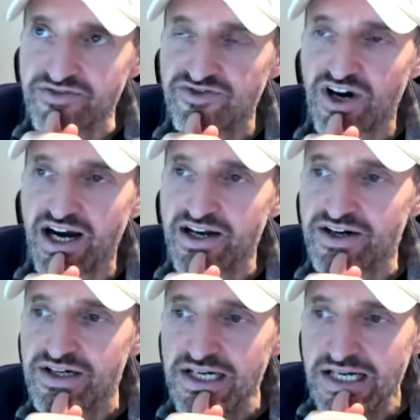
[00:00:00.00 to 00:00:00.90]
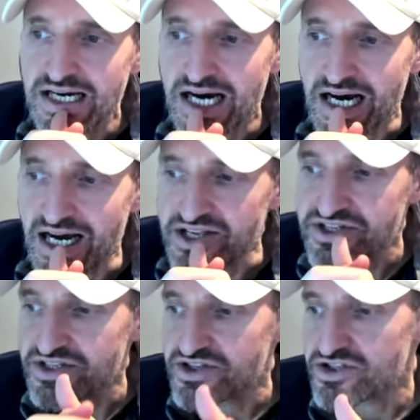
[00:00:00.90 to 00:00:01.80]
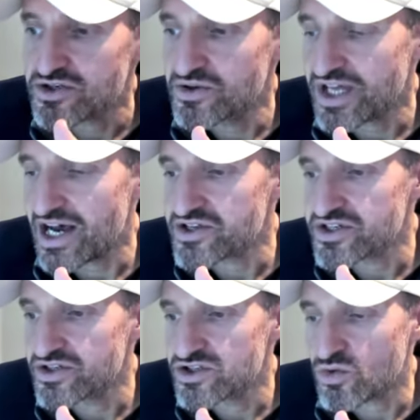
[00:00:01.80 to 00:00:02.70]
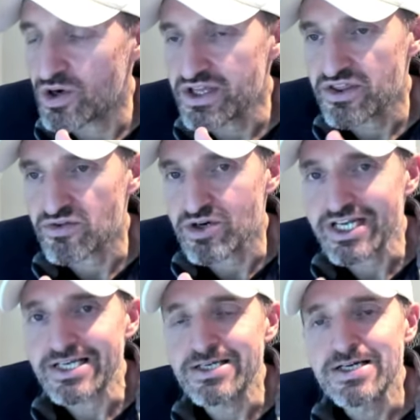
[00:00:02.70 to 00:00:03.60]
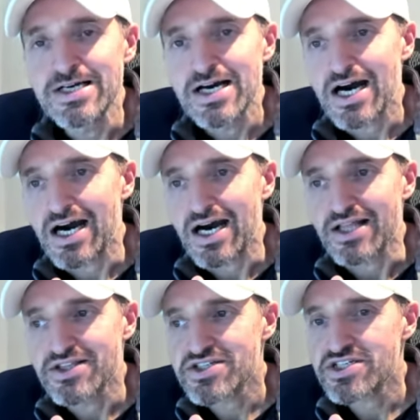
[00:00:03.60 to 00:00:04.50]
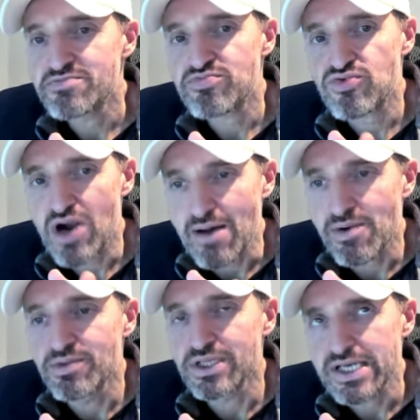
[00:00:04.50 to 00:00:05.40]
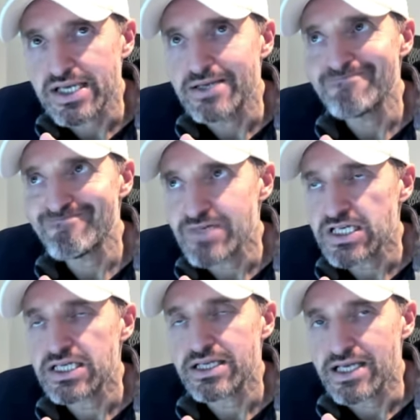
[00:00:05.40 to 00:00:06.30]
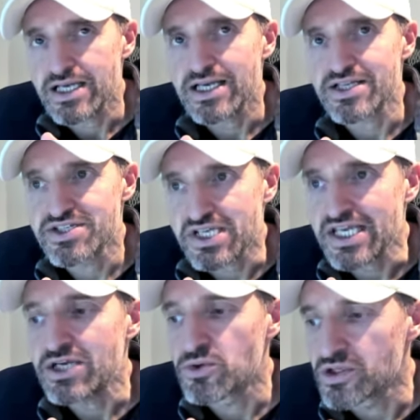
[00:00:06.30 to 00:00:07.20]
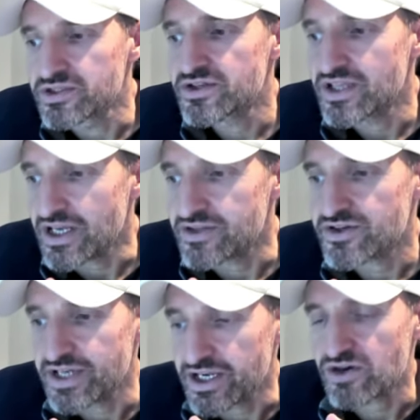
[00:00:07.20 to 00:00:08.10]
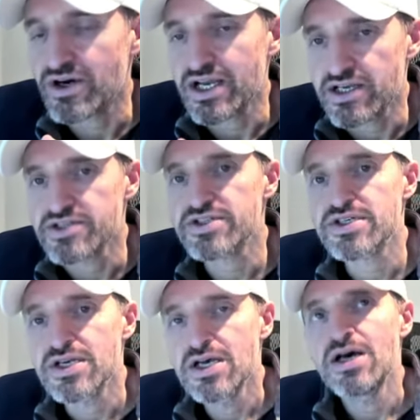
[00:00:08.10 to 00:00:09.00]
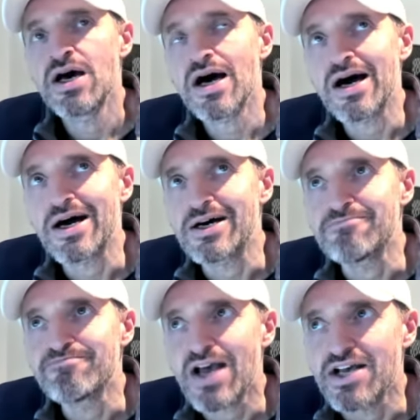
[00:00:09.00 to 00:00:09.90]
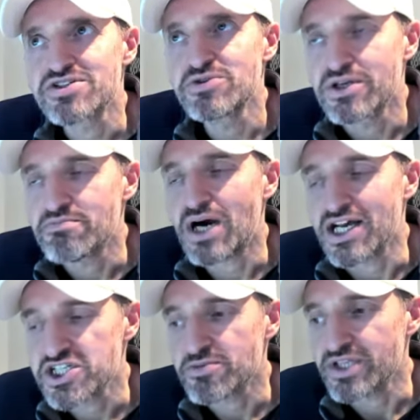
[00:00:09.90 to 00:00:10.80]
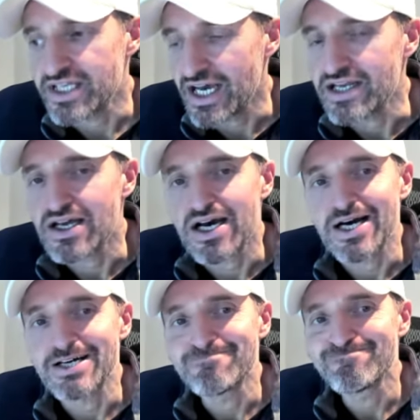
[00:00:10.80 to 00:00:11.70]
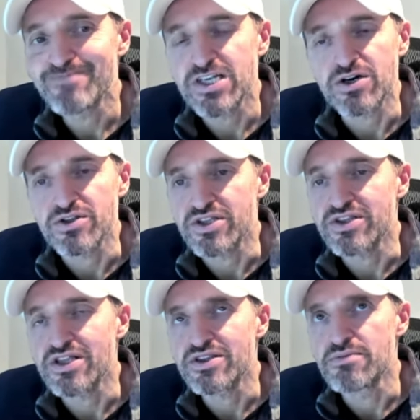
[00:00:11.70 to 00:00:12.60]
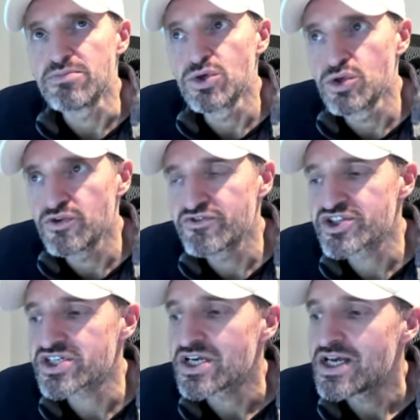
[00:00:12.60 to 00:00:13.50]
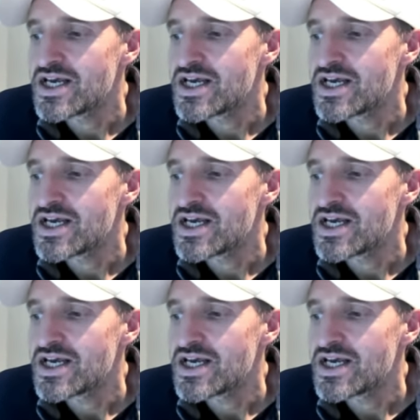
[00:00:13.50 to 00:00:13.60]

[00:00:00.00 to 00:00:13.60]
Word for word: on fire uh, since two thousand twenty-three. Uh, this is probably is equal to the internet craze um, as you can possibly get. Um, you know, the the, the moves,